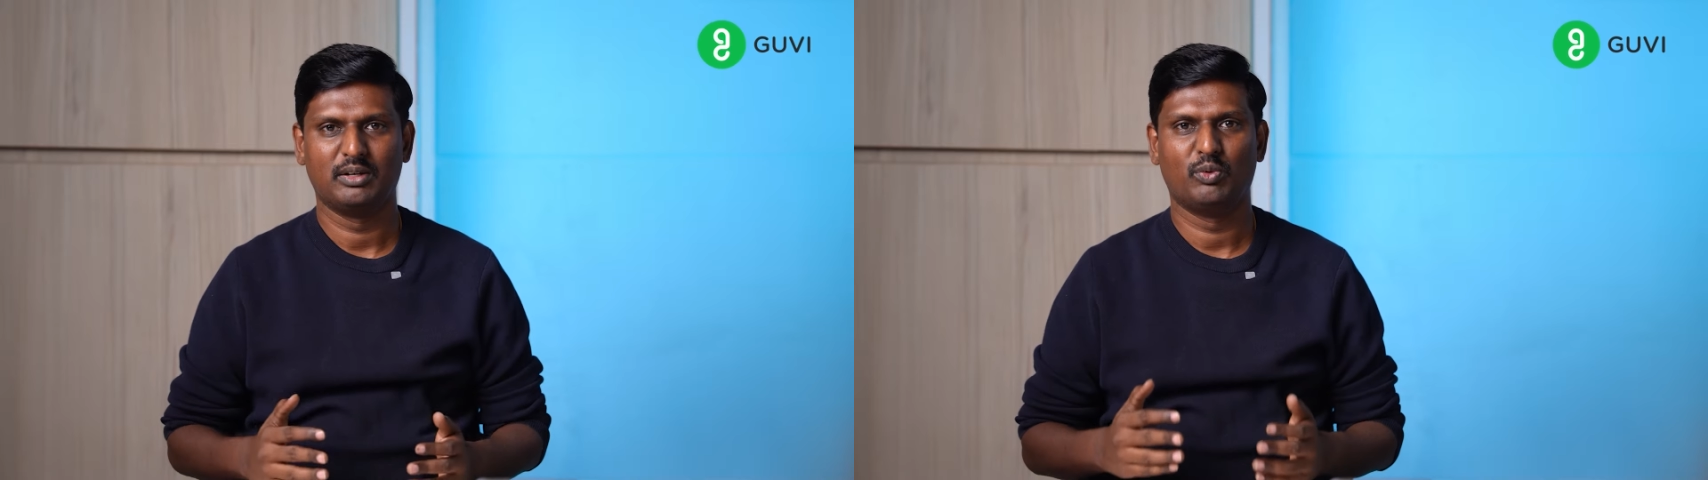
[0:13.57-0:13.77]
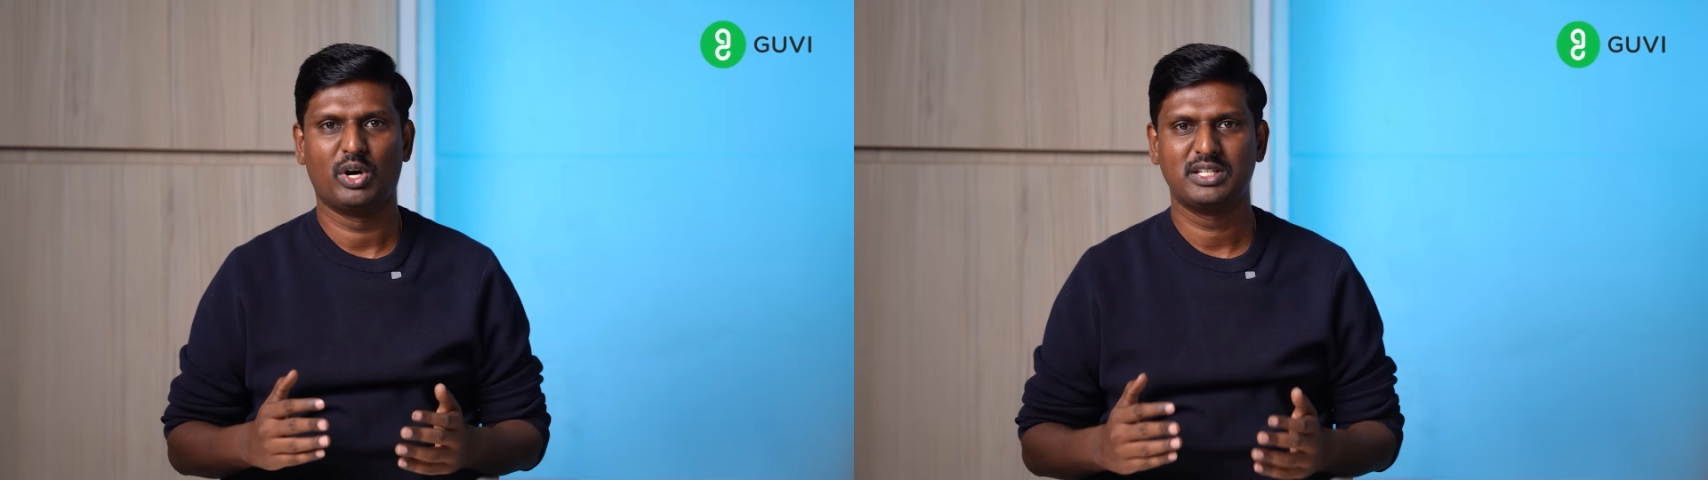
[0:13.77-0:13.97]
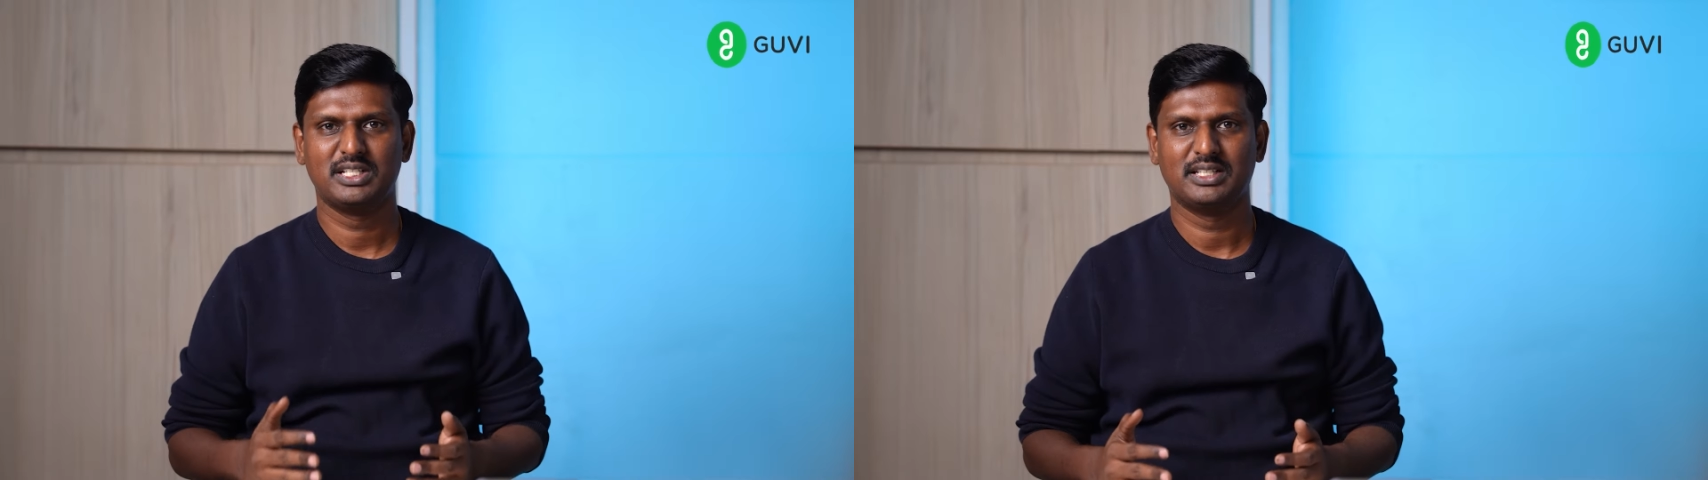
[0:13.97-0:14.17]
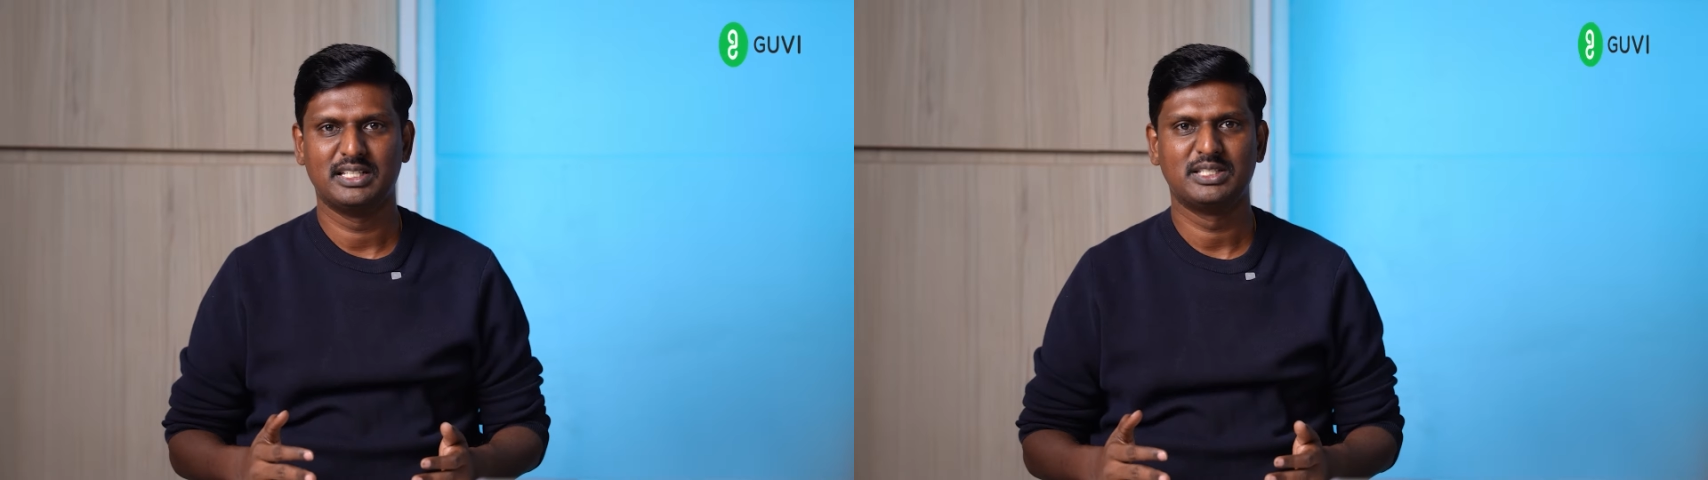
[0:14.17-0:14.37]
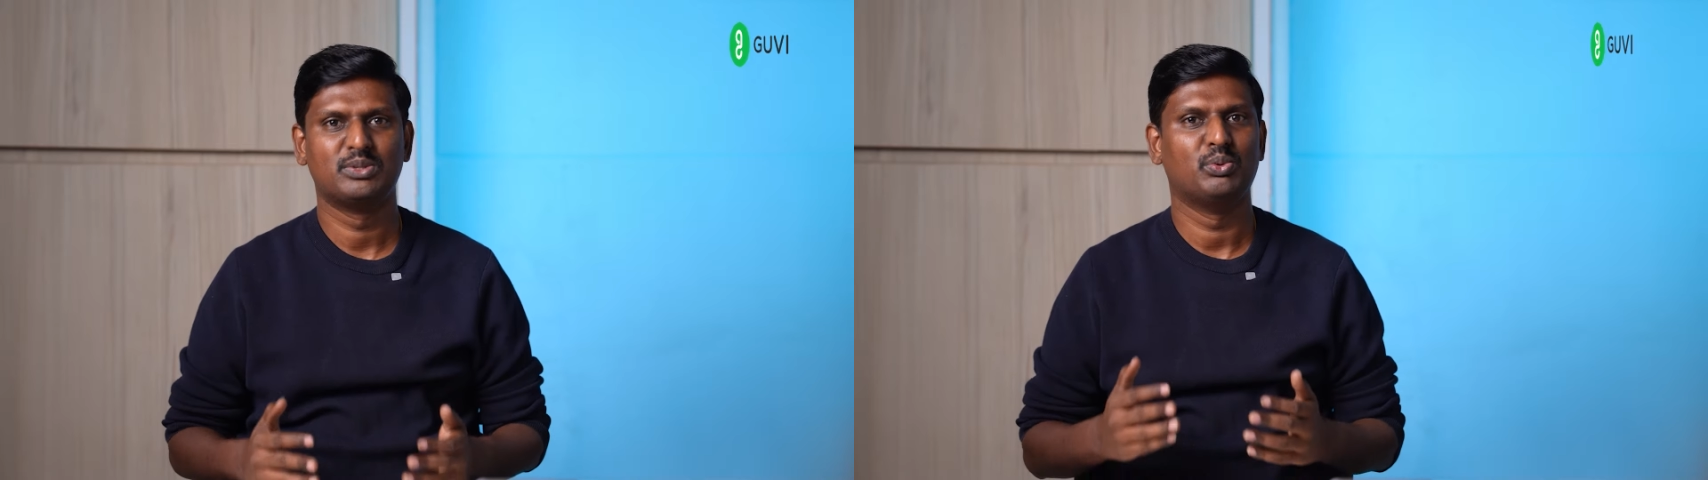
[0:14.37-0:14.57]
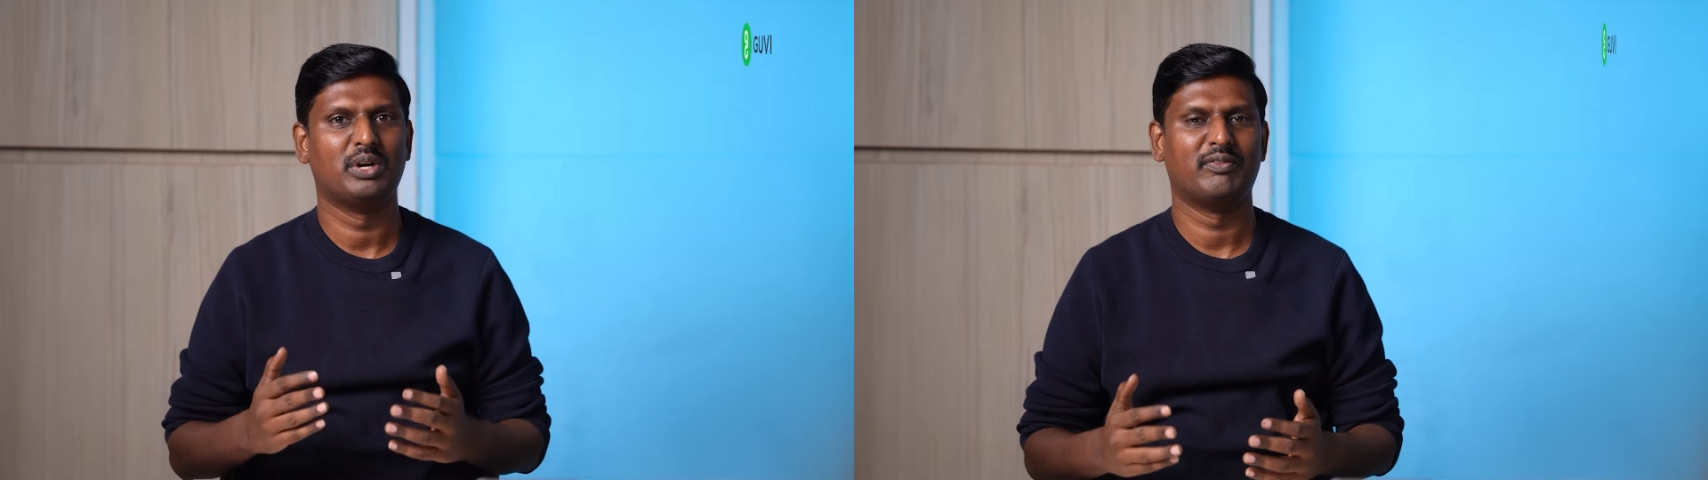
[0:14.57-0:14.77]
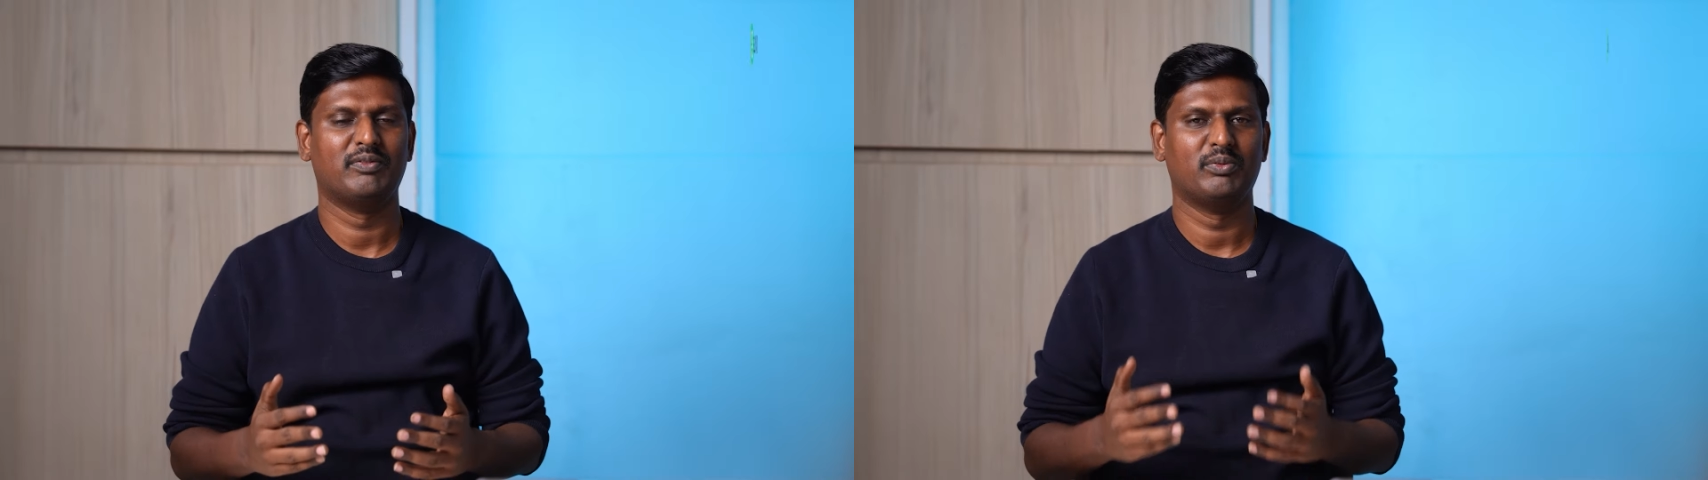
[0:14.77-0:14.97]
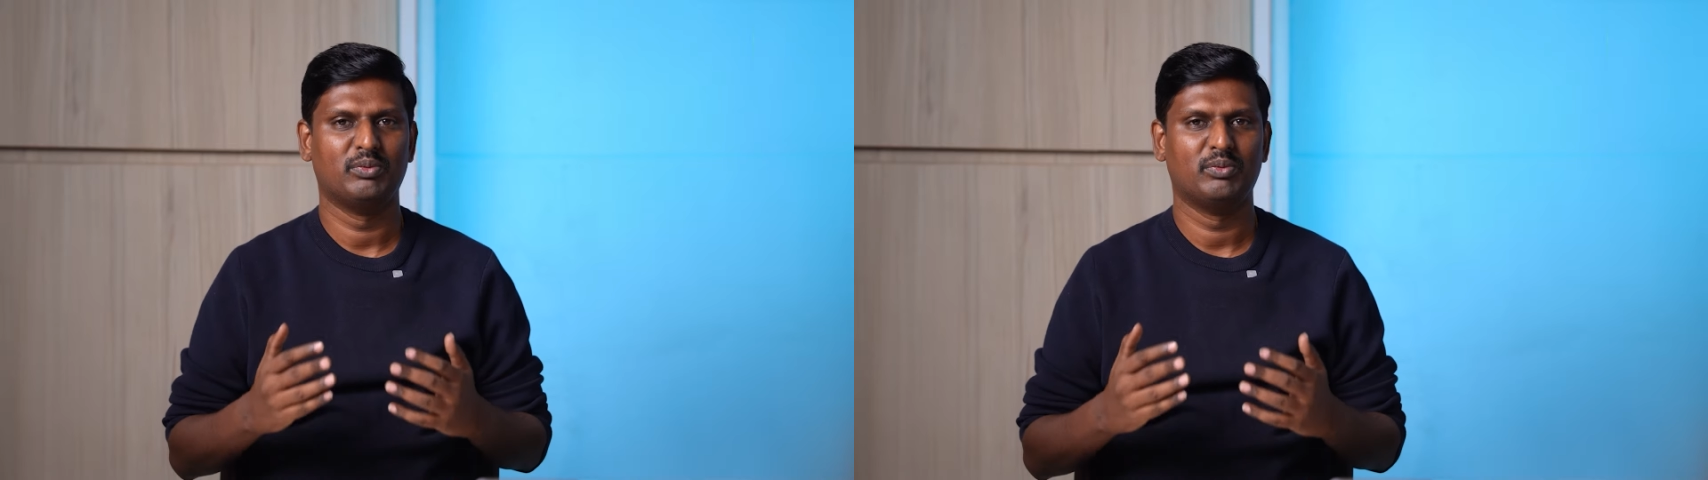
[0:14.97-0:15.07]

watching this would have